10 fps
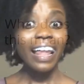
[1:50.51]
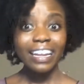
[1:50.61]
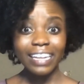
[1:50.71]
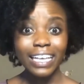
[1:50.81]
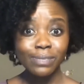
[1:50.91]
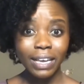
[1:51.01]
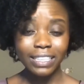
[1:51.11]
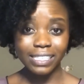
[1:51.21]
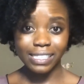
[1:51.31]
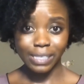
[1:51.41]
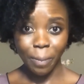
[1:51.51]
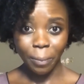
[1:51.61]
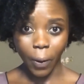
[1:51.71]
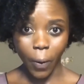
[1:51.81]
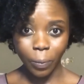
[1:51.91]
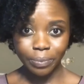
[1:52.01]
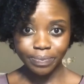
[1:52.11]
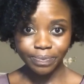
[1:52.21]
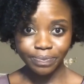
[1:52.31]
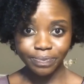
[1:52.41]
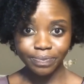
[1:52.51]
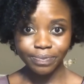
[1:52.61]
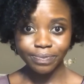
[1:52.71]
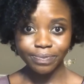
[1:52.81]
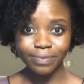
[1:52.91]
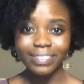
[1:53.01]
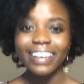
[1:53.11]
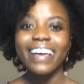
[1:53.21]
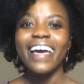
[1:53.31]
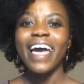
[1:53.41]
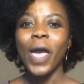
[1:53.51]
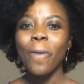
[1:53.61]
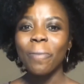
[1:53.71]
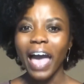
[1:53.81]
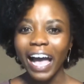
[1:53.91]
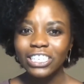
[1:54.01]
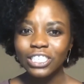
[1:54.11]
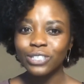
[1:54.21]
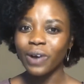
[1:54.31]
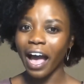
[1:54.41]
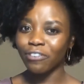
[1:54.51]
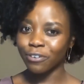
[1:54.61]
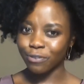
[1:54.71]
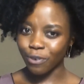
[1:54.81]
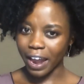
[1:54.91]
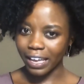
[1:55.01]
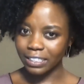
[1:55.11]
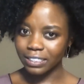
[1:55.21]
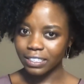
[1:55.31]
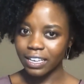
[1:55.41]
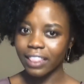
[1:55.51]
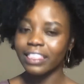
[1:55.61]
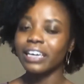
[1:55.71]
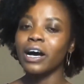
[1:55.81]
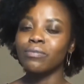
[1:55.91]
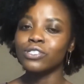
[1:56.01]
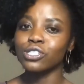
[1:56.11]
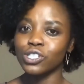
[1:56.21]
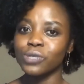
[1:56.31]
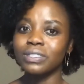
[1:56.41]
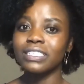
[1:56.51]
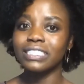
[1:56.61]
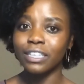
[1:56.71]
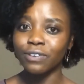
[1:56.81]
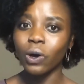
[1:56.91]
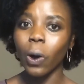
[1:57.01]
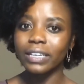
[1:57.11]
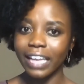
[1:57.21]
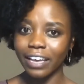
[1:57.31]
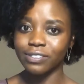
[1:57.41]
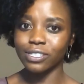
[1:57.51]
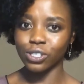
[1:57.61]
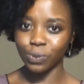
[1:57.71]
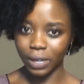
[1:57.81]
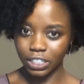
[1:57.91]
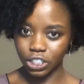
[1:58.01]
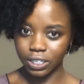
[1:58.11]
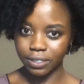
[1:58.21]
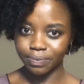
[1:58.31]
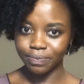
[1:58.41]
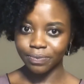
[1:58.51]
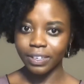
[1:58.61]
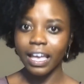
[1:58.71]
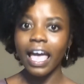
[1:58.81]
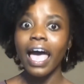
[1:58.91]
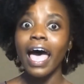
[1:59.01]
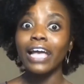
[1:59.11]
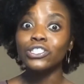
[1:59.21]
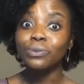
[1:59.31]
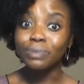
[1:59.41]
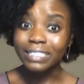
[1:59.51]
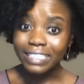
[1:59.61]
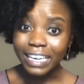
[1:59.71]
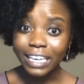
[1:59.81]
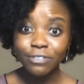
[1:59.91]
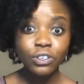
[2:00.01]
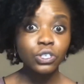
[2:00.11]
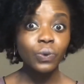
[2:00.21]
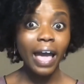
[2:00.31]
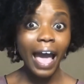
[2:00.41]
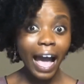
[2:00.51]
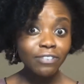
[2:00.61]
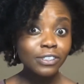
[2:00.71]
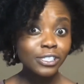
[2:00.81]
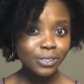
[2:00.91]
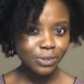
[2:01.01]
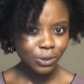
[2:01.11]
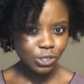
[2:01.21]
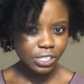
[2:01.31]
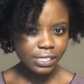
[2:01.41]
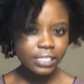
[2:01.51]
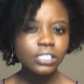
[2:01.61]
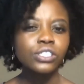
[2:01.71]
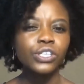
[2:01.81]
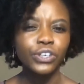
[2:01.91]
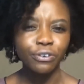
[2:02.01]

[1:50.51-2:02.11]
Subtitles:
Let's make this simple. Imagine you have a friend that comes to you with a difficult life situation, and you believe you have the solution to your